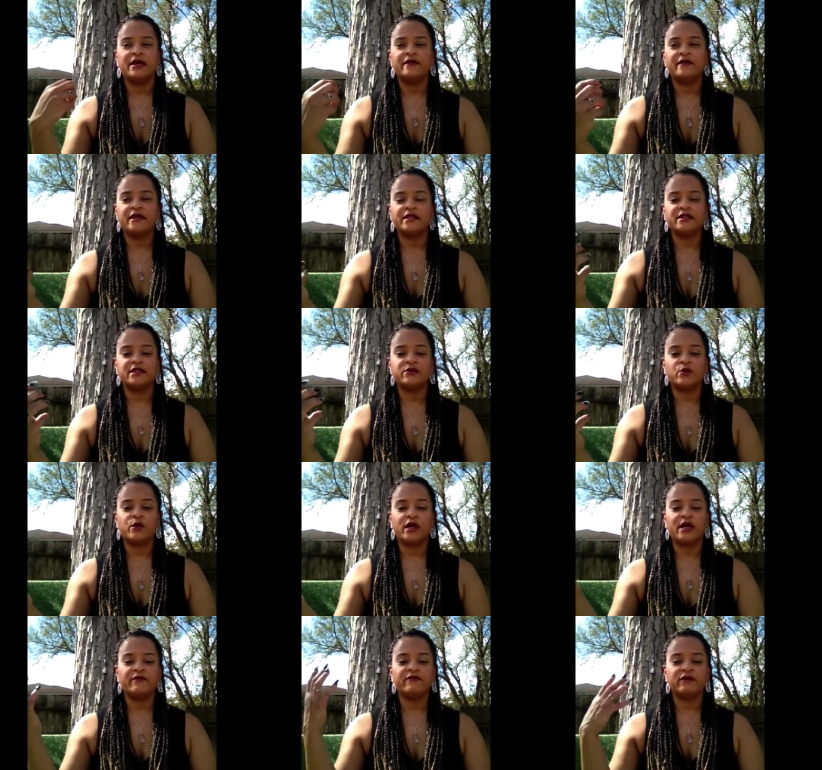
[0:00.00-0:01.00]
This is
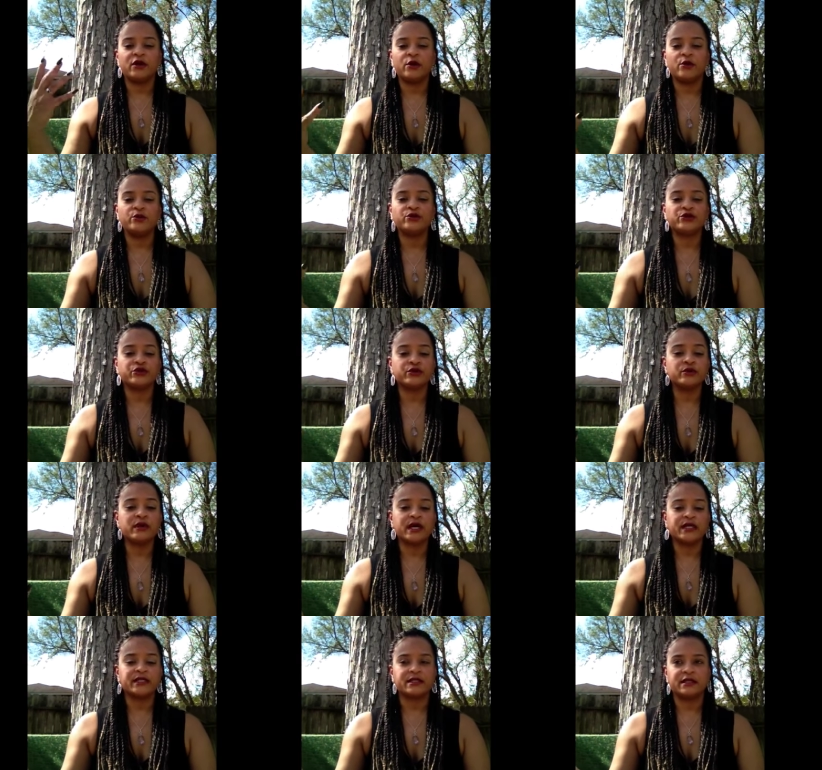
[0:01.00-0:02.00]
what flows through
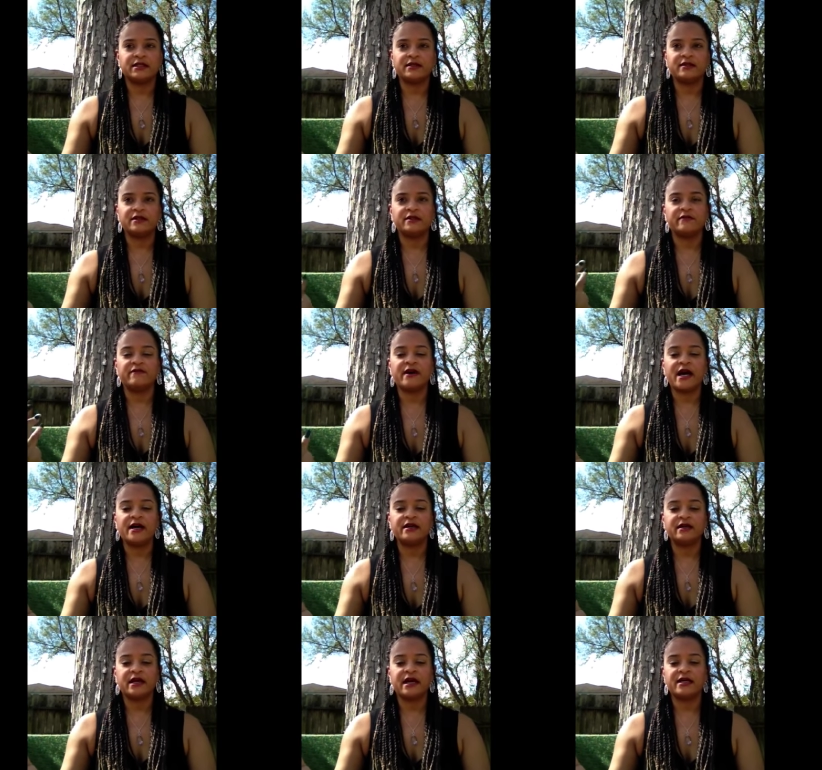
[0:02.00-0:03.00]
us and to
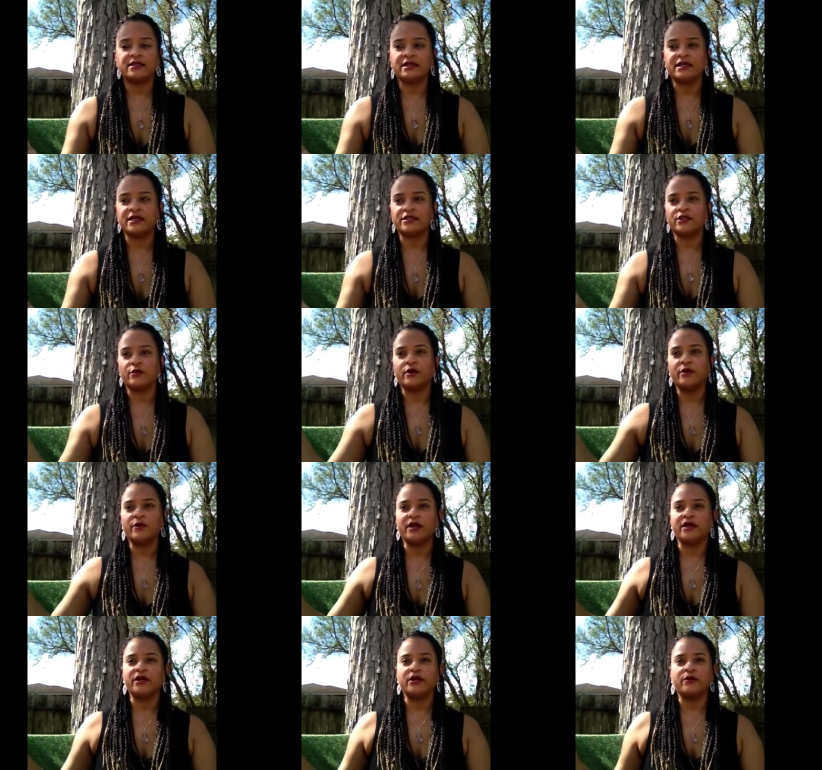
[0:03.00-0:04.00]
vitalize us. So we
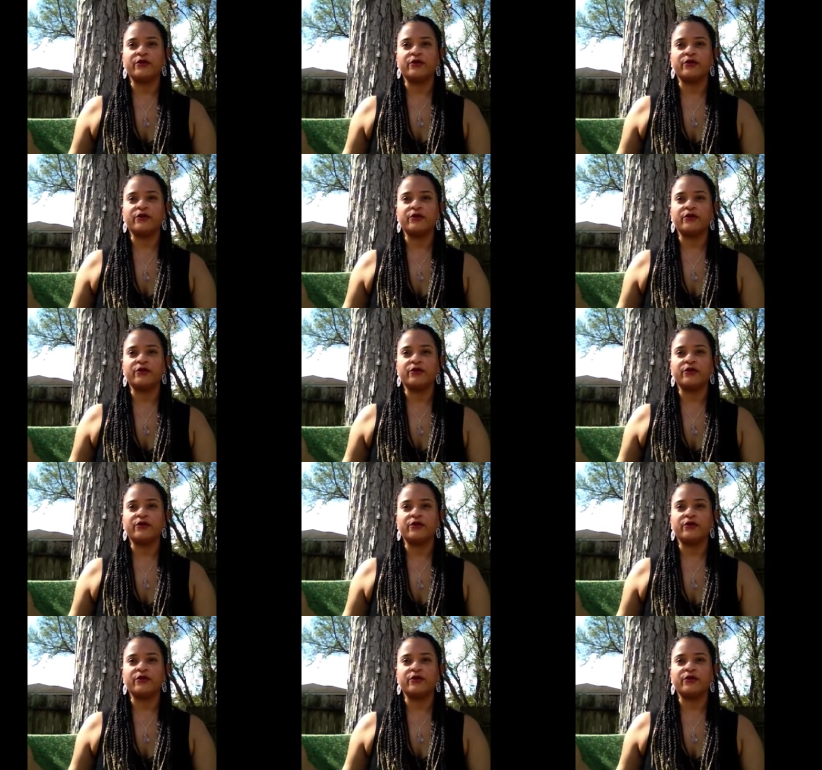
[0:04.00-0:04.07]
want to